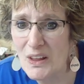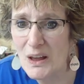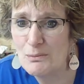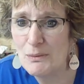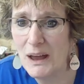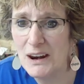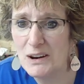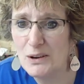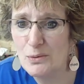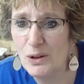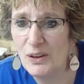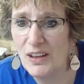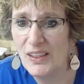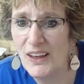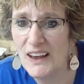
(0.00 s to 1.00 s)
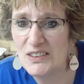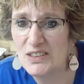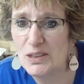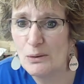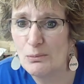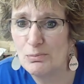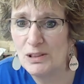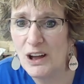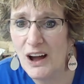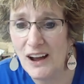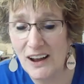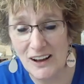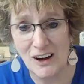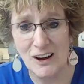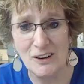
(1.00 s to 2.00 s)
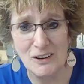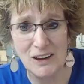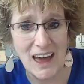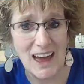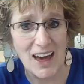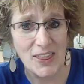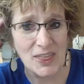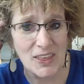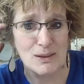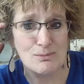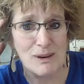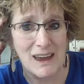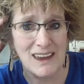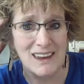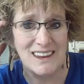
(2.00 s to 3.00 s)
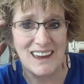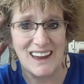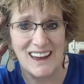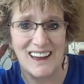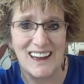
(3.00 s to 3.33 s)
Amanda really likes the block. Oh, Kathy made it.